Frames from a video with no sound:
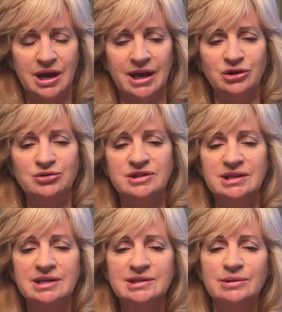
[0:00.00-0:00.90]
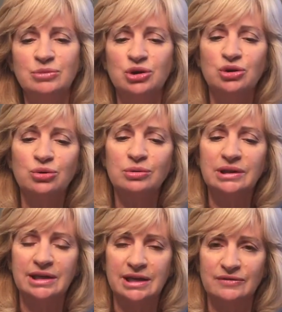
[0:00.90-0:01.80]
and you see some new
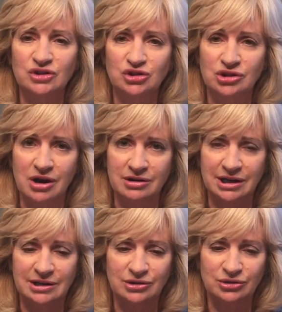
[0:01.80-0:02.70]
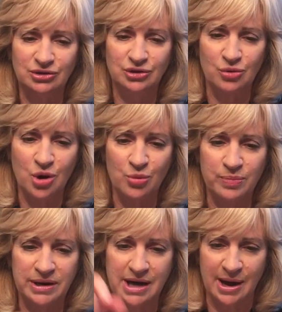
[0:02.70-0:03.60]
leaves starting to
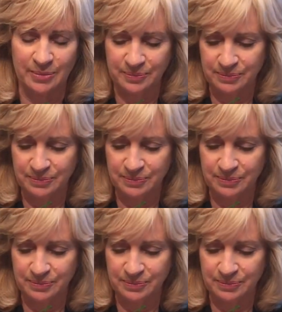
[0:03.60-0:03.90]
open up.